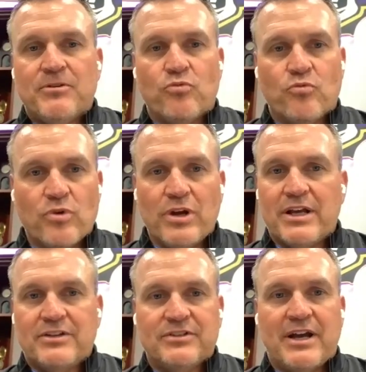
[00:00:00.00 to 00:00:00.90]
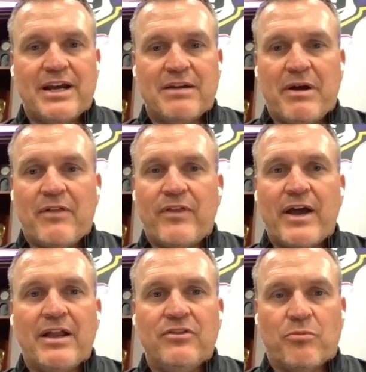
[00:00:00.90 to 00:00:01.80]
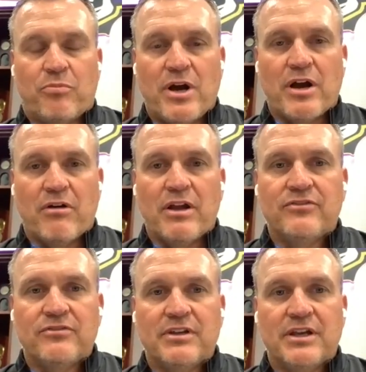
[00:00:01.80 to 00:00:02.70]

really excited about that and their progress.